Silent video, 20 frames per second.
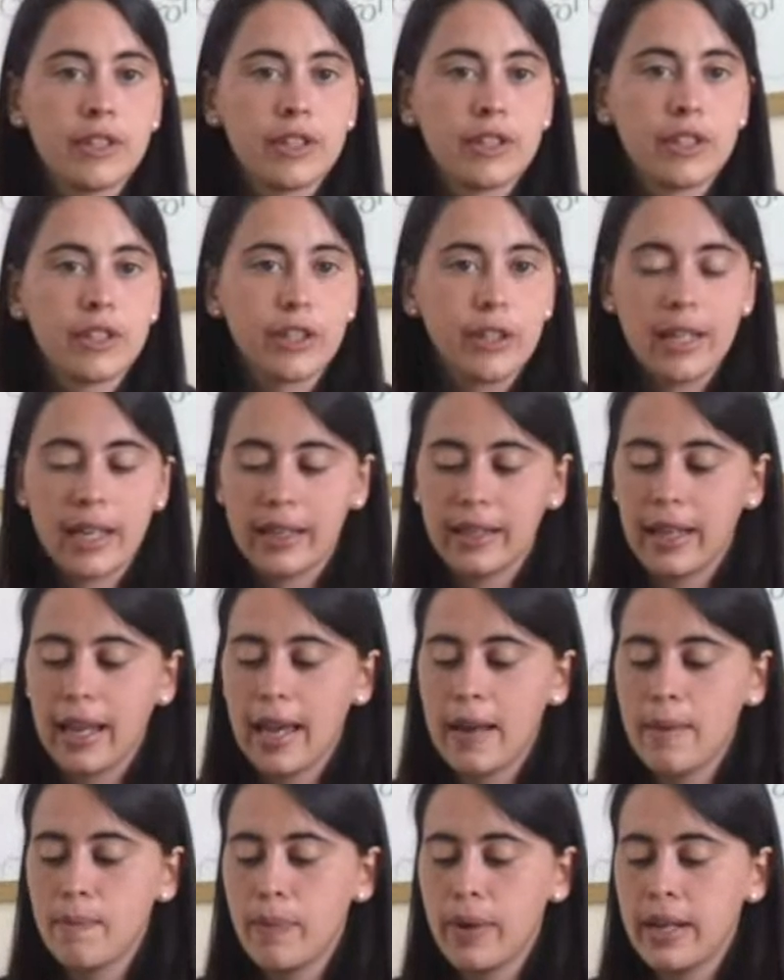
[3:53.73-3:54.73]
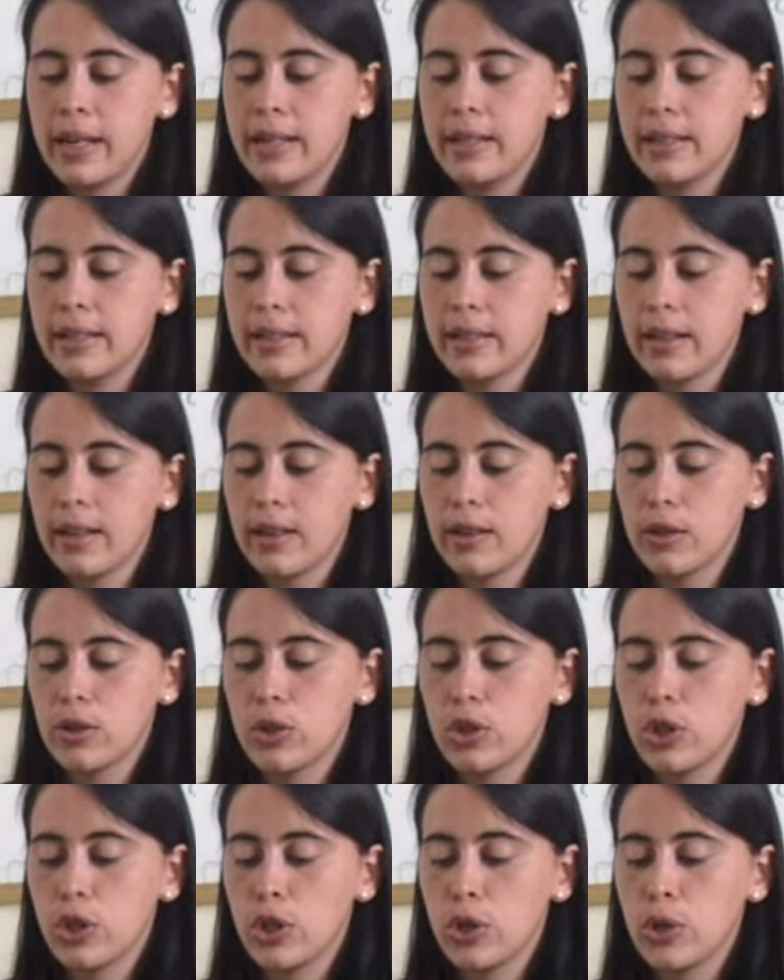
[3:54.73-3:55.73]
So you take the end piece
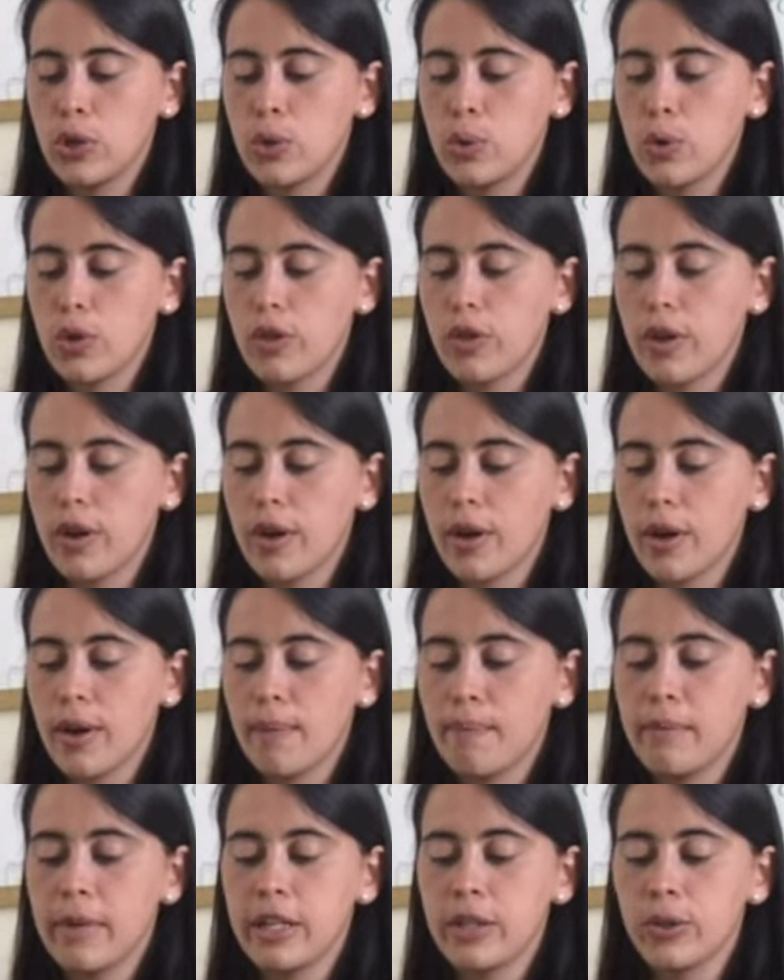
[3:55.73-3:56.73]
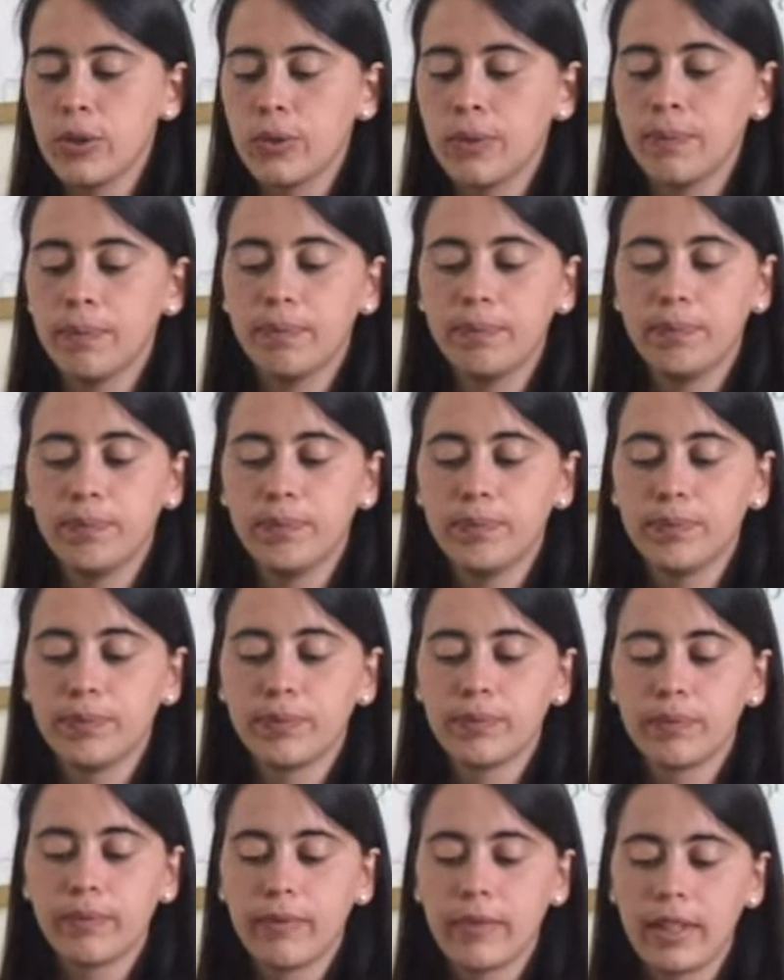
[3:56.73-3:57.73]
to the middle.
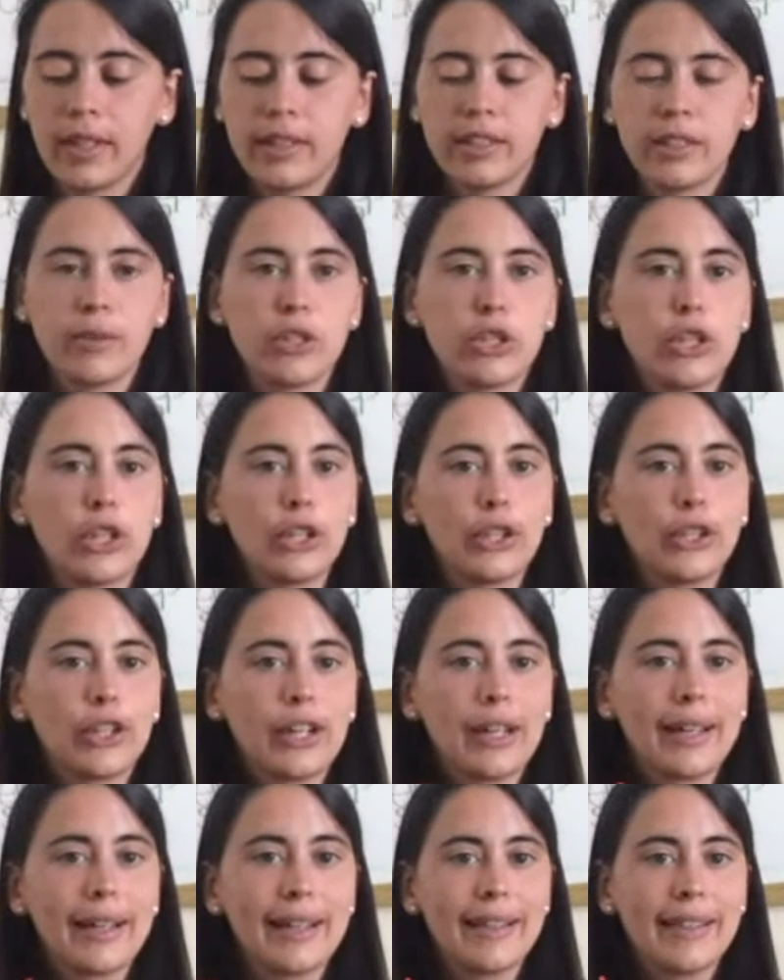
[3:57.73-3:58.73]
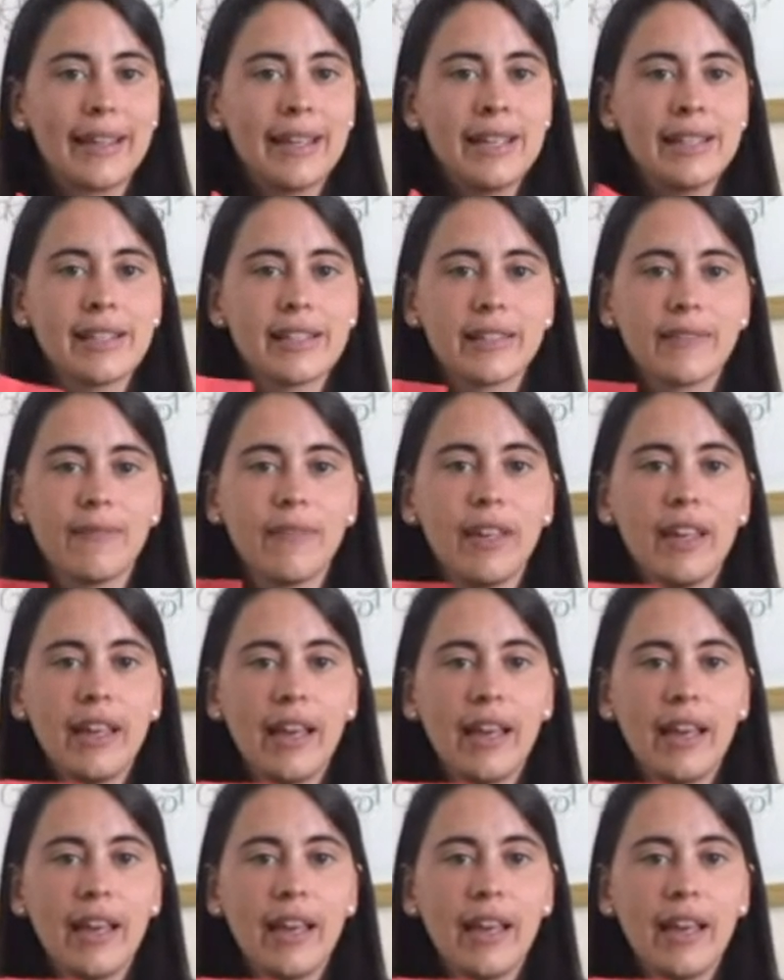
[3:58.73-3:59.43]
So it should look like this.